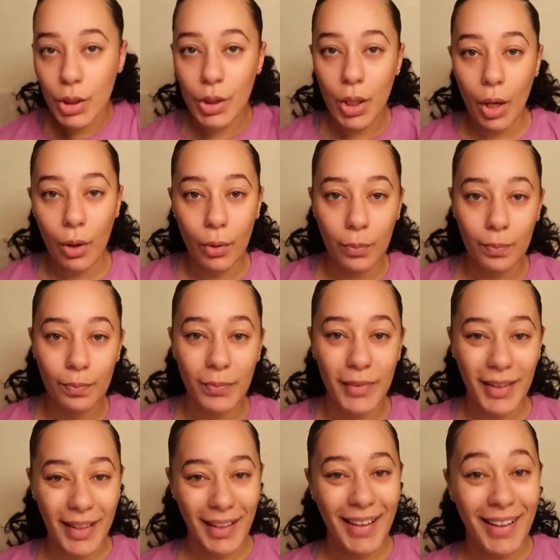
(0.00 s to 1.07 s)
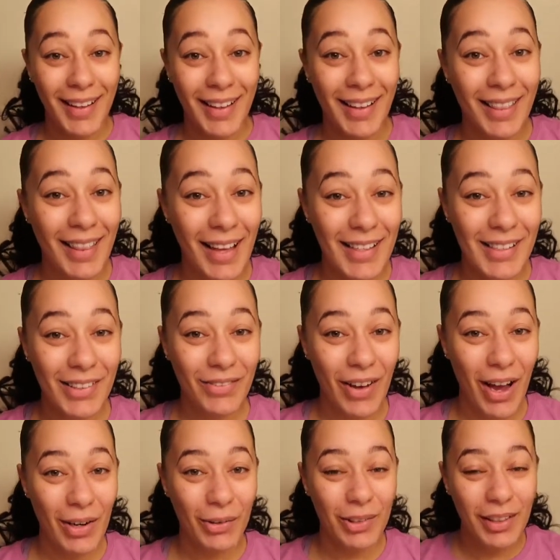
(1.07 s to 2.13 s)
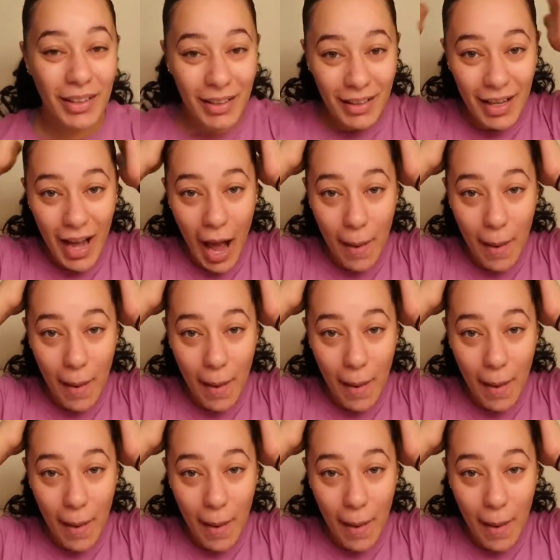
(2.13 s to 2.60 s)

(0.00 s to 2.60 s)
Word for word: So that's the final look.